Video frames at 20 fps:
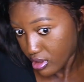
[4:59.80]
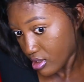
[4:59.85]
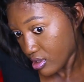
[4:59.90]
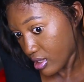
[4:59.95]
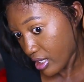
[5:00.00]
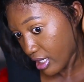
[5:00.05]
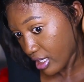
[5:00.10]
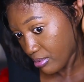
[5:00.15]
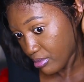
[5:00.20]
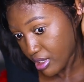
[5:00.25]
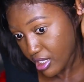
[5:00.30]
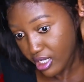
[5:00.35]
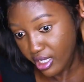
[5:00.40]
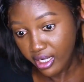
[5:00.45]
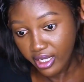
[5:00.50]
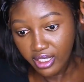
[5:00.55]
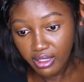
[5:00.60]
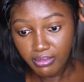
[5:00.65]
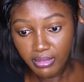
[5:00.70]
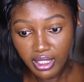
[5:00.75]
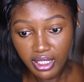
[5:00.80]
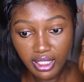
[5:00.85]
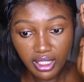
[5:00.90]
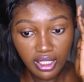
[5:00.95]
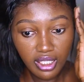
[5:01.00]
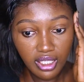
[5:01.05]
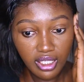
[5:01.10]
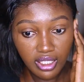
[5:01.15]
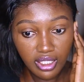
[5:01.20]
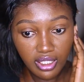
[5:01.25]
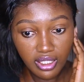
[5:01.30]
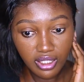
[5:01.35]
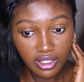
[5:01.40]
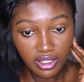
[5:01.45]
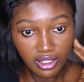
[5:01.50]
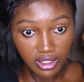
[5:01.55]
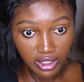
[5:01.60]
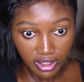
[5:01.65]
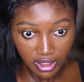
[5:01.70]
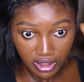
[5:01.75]
Like behind my ear,
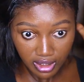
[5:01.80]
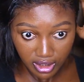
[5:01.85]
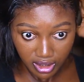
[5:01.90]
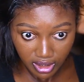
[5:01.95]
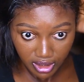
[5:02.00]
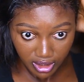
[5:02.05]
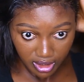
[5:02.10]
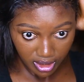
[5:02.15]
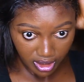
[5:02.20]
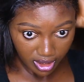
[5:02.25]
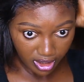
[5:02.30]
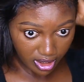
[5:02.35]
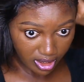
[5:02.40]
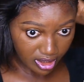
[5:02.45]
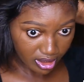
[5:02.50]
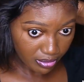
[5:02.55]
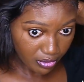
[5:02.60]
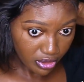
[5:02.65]
and